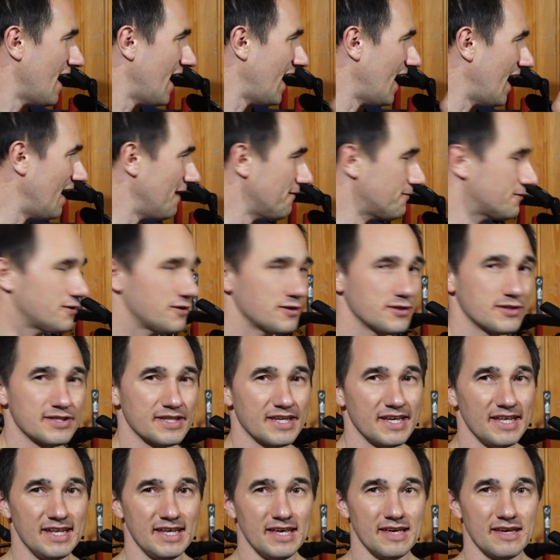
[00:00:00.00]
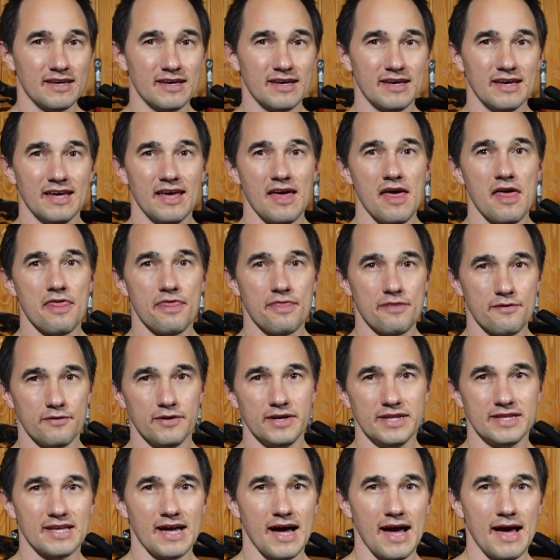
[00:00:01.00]
after skidding
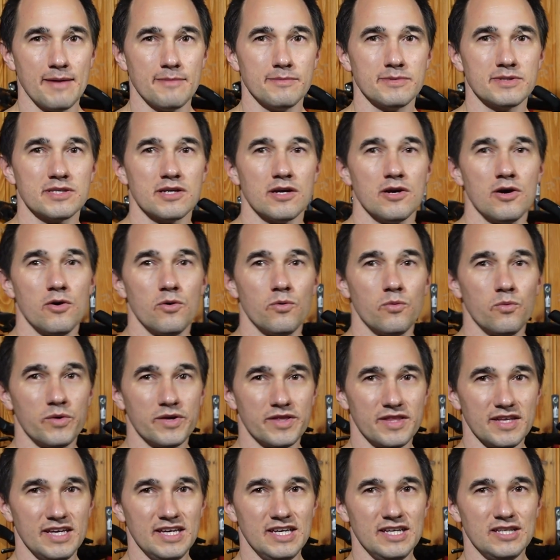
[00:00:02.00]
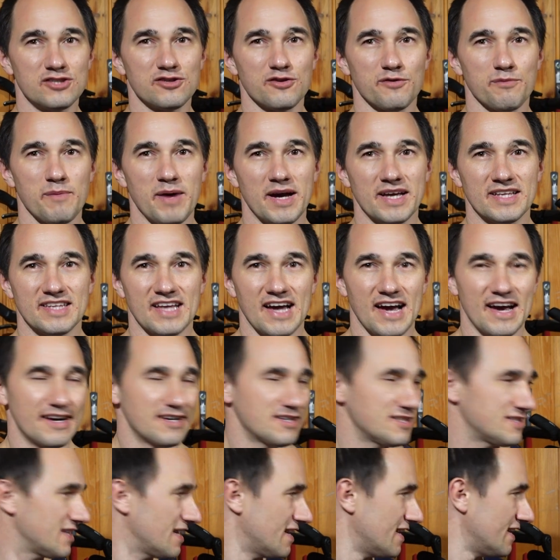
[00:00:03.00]
three times with each of my
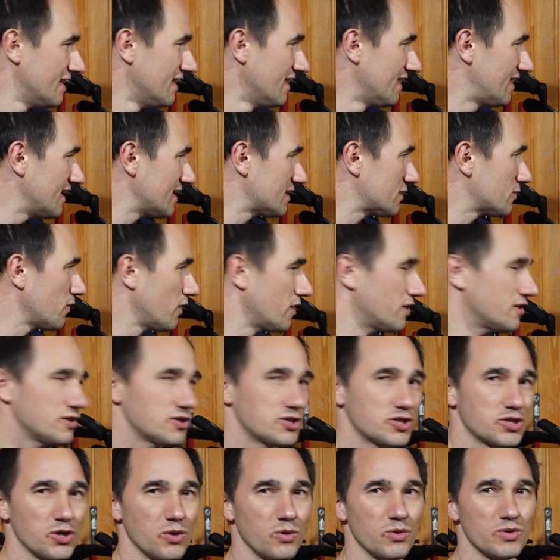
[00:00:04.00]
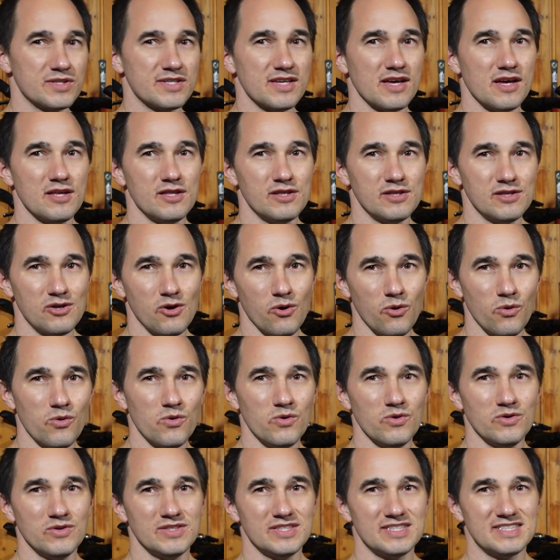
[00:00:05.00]
tires, this one shows
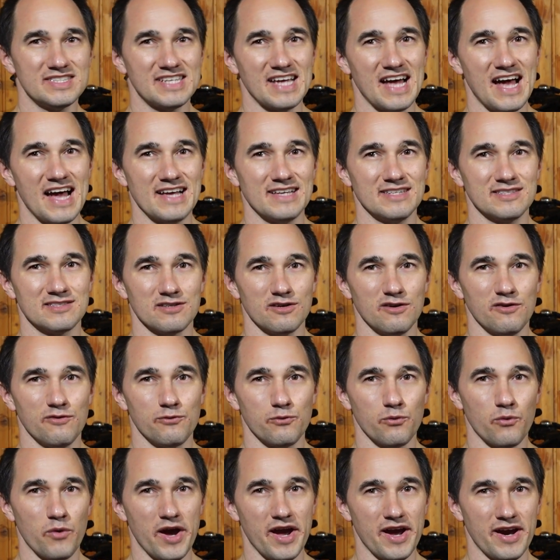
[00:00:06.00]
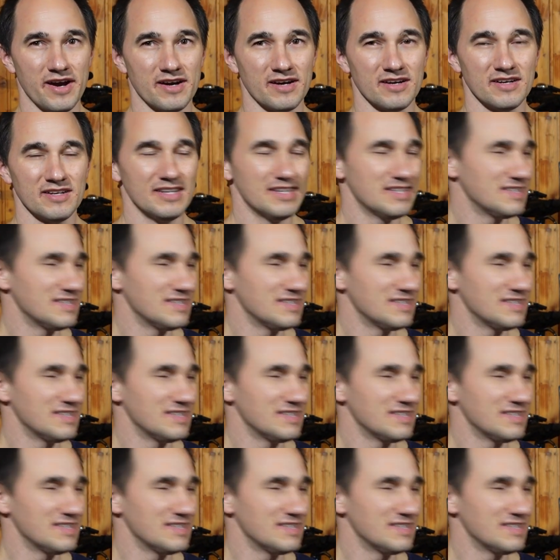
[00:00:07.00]
no signs of wear.